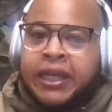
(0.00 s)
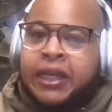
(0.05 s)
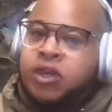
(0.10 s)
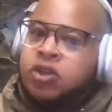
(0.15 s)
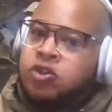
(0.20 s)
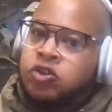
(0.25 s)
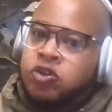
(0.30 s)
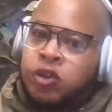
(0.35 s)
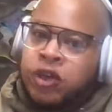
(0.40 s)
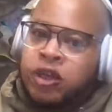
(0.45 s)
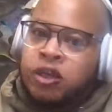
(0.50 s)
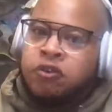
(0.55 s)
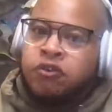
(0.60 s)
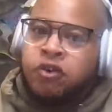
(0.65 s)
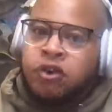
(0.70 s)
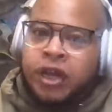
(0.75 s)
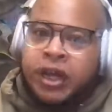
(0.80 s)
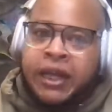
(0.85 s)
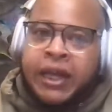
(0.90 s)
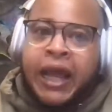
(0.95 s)
Can you
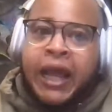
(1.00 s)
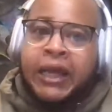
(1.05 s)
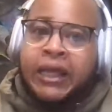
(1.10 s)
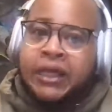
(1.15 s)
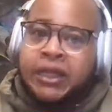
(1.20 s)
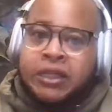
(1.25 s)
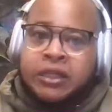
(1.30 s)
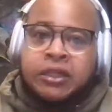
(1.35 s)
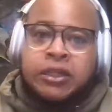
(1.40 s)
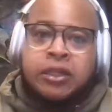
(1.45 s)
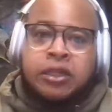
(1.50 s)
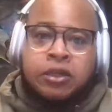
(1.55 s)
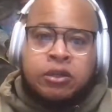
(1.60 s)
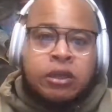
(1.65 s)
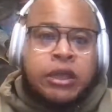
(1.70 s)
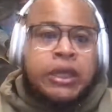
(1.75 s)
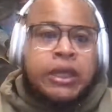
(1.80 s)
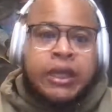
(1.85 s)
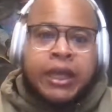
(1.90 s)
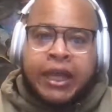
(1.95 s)
transfer that and I'll give it to you
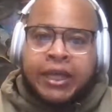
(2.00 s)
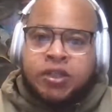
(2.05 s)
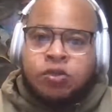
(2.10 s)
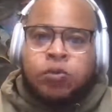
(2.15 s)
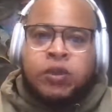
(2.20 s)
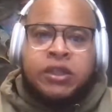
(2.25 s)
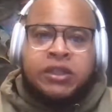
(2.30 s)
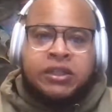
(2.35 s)
next week,